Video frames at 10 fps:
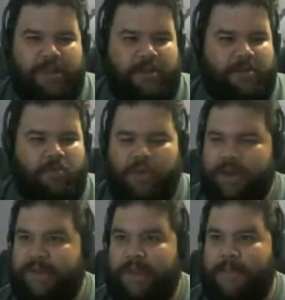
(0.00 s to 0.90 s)
what
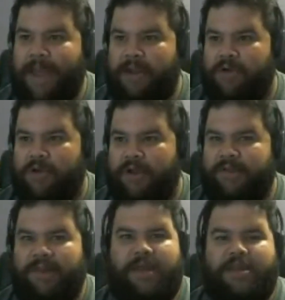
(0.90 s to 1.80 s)
does that matter?
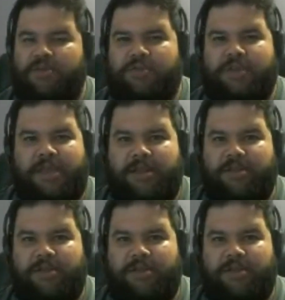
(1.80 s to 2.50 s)
It's a 9-year-old kid.